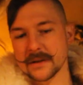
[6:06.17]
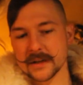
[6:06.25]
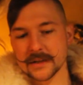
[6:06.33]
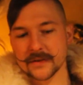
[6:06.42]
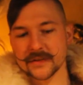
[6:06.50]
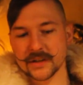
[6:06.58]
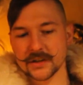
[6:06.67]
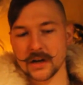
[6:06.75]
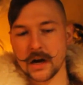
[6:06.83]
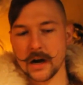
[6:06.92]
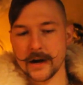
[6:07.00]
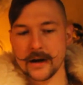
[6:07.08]
because of such a
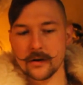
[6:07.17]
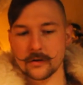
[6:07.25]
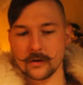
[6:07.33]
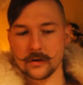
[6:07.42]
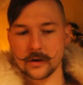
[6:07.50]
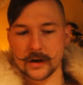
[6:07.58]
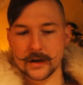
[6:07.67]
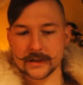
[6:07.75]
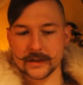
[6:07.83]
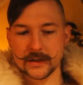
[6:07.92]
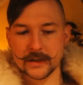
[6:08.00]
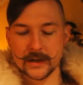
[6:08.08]
high alcohol
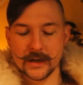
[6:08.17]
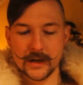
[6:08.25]
content,